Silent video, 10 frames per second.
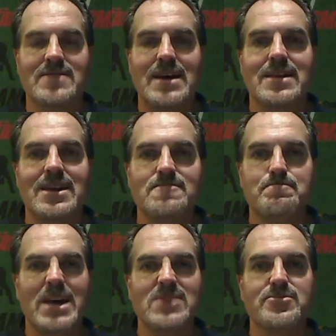I think his
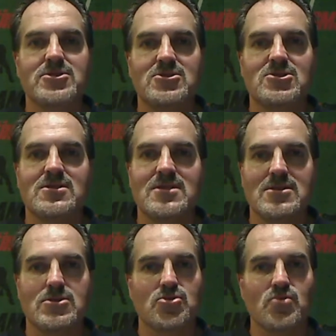best position is as a
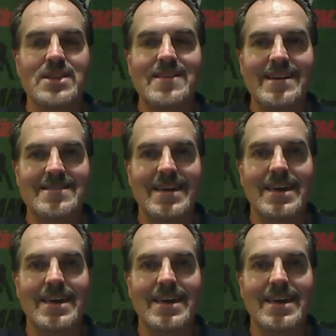3 technique